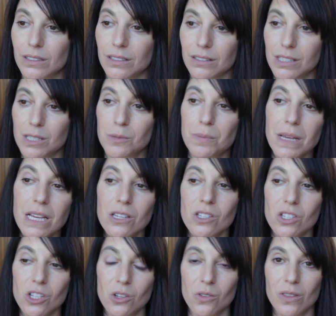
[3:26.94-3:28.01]

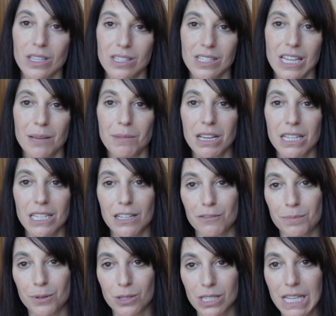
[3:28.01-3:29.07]
speaks to this same idea of
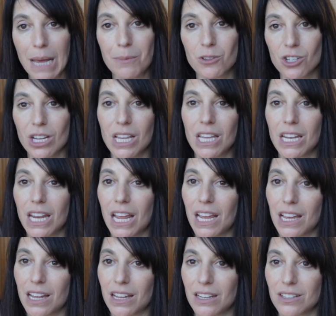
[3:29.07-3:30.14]
perception
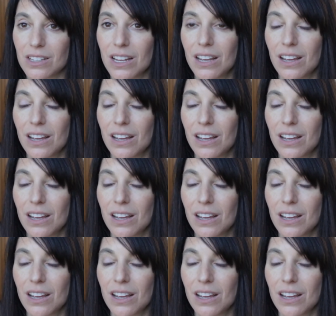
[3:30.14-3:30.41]
and